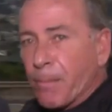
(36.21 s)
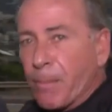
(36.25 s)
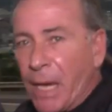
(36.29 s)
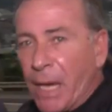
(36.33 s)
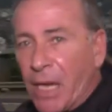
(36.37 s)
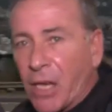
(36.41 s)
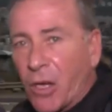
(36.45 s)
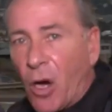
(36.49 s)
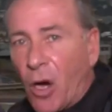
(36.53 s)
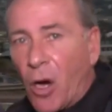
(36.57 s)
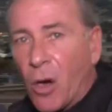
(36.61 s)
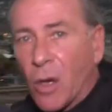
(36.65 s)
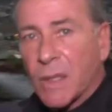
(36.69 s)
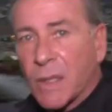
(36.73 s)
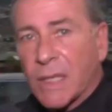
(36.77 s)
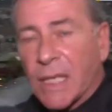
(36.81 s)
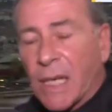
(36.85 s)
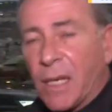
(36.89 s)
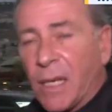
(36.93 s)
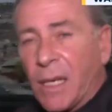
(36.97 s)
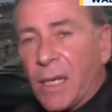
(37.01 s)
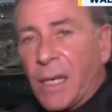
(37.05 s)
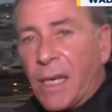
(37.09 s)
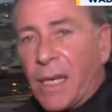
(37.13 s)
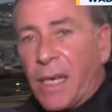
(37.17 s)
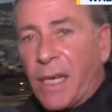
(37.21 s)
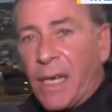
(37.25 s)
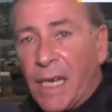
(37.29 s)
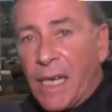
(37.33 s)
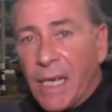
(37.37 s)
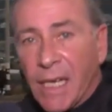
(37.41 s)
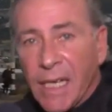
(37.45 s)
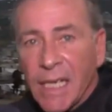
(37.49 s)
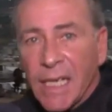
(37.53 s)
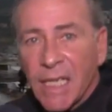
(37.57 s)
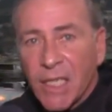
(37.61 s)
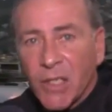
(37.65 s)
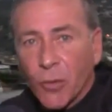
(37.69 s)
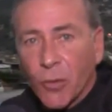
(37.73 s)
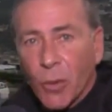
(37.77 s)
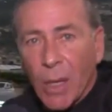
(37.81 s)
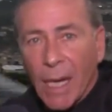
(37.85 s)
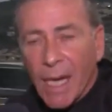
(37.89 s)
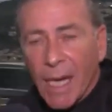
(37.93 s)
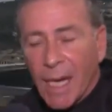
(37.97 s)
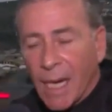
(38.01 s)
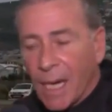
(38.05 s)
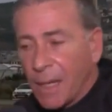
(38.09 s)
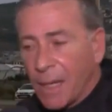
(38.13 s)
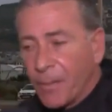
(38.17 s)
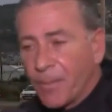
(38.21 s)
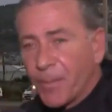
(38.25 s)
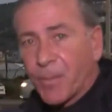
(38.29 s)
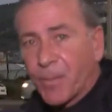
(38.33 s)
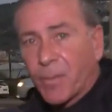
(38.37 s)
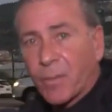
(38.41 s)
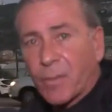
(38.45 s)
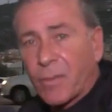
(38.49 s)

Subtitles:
because in Israel,